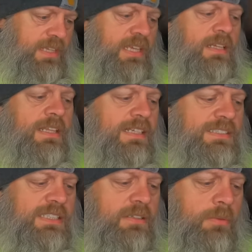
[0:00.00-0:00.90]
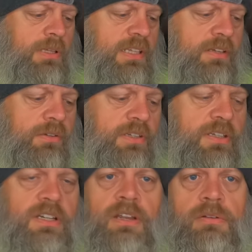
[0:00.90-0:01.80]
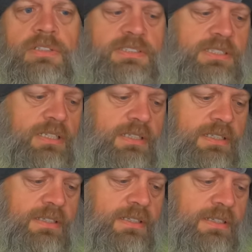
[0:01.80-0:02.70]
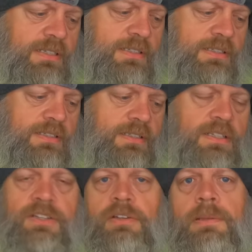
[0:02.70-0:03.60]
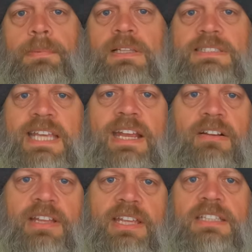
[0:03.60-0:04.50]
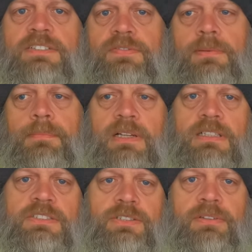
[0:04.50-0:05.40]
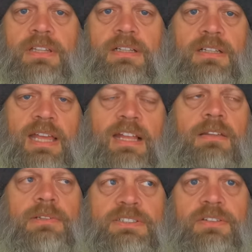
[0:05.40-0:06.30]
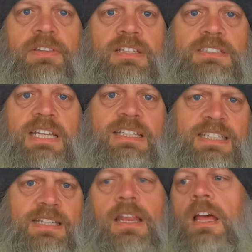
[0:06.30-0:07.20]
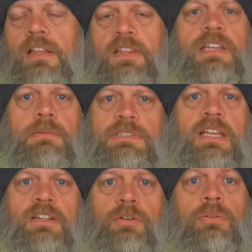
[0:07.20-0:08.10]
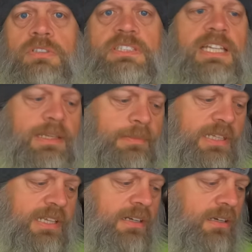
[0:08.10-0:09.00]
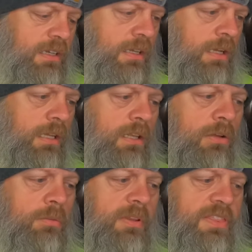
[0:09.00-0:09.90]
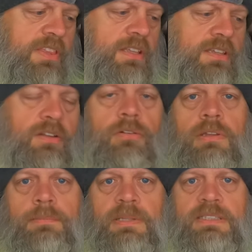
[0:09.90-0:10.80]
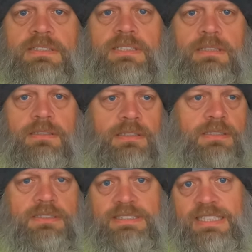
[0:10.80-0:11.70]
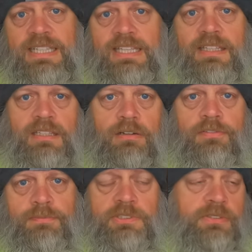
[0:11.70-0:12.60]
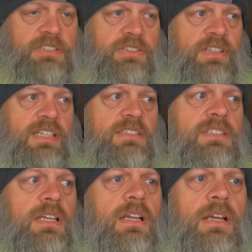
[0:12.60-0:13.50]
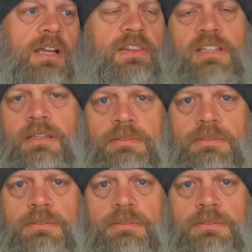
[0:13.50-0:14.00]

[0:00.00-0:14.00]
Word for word: Yeah, like I said a while ago, you're going to notice the dude that plays Gary, he's from Halloween 2018. Thought that was kind of cool to see him in there, along with the girl that plays Ziggy, you know, from Stranger Things. I thought